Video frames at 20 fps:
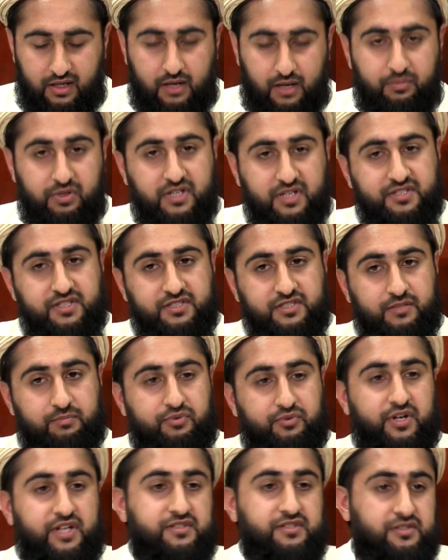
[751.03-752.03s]
a person is in the
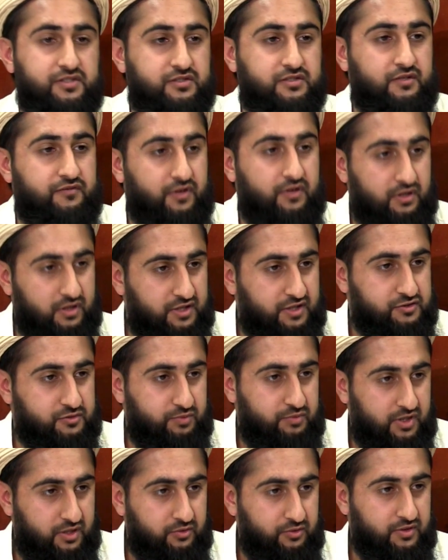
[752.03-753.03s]
presence of Allah
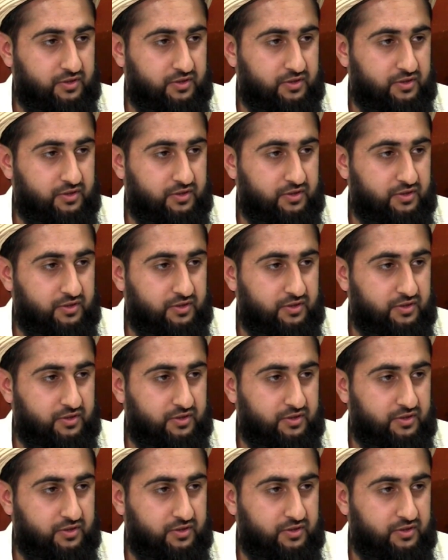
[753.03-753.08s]
subhanahu